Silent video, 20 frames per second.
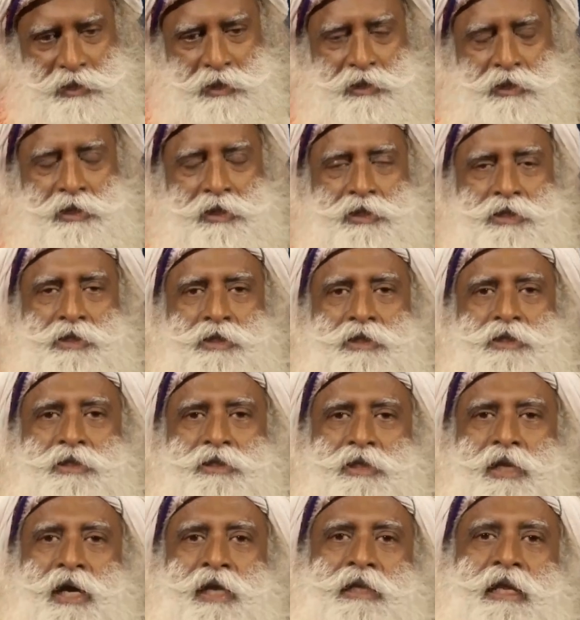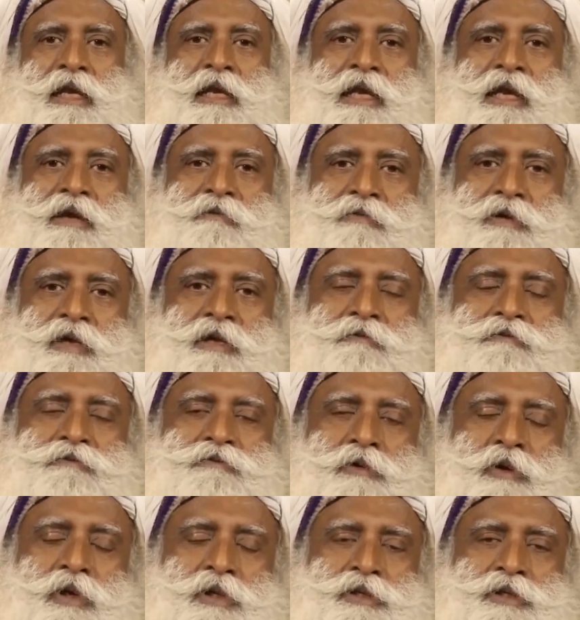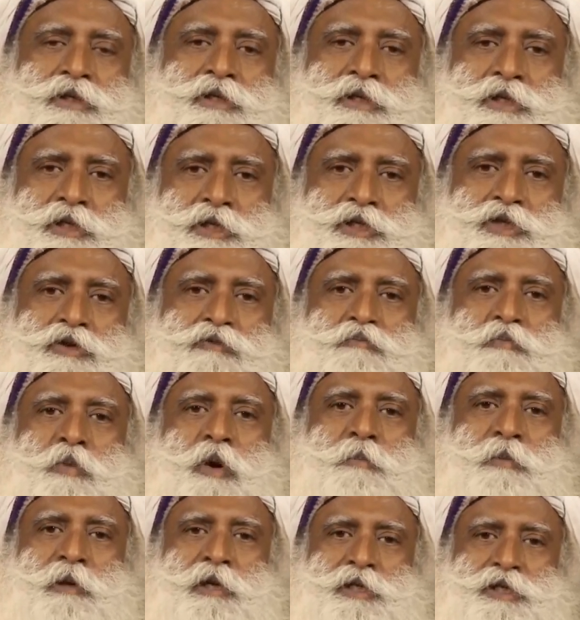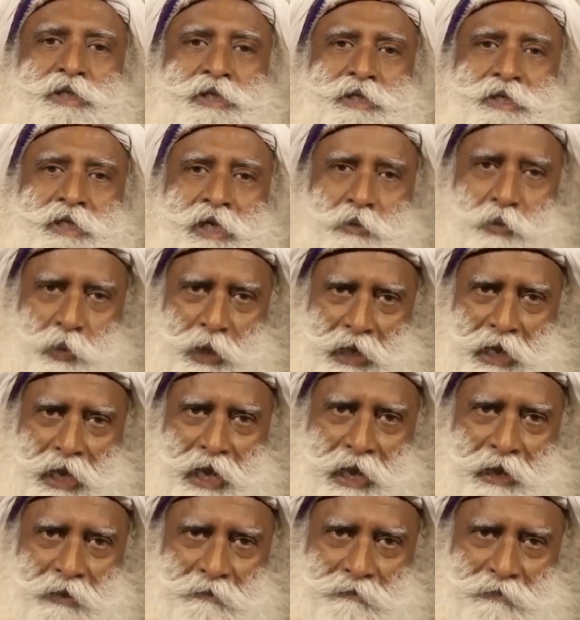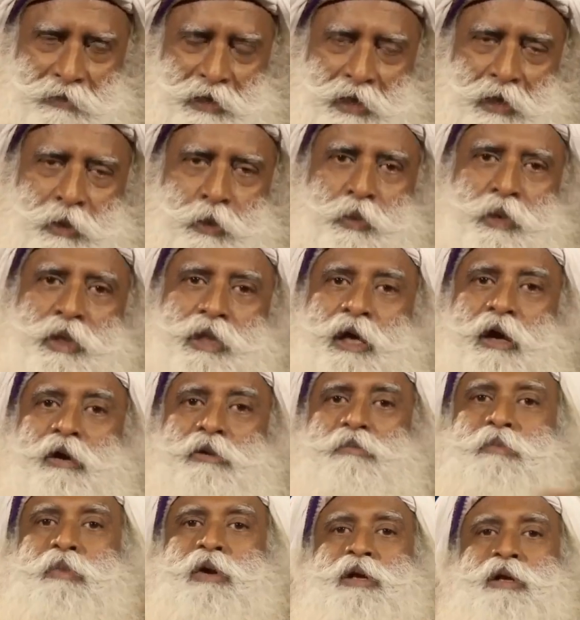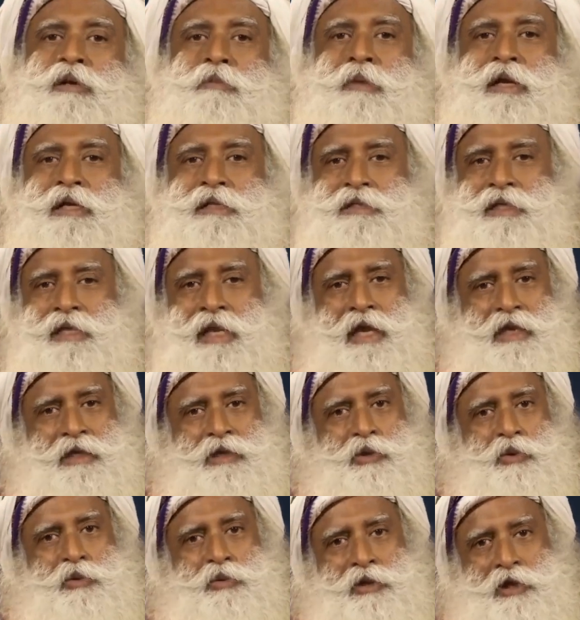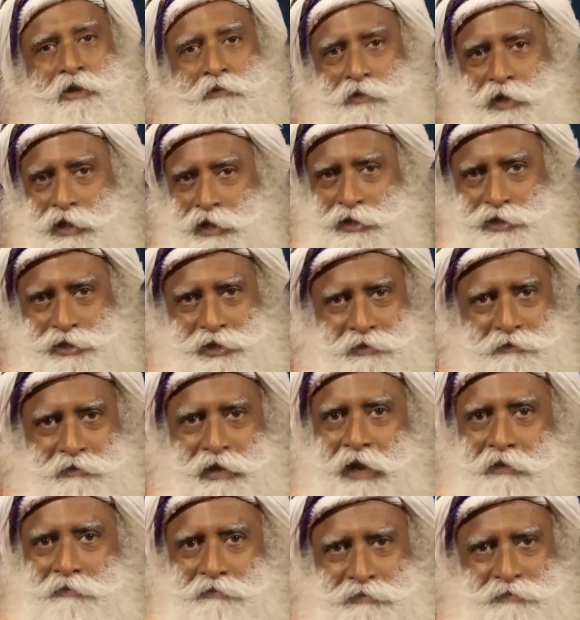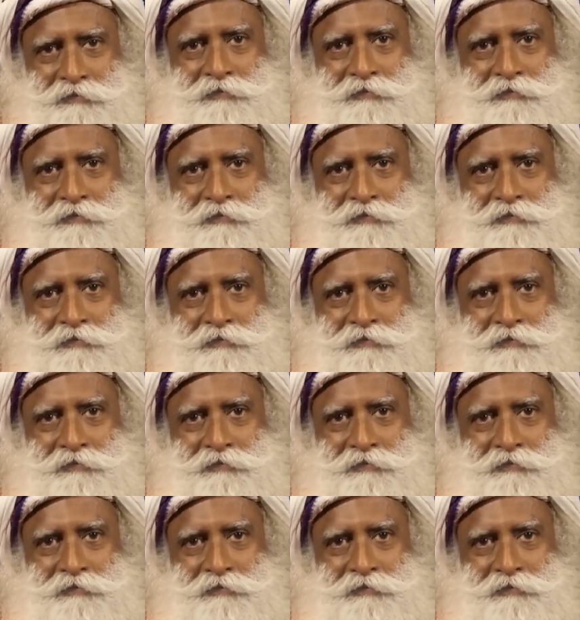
conditions, at the level of concentration of populations that we have, without modern medicine, I don't think we can survive.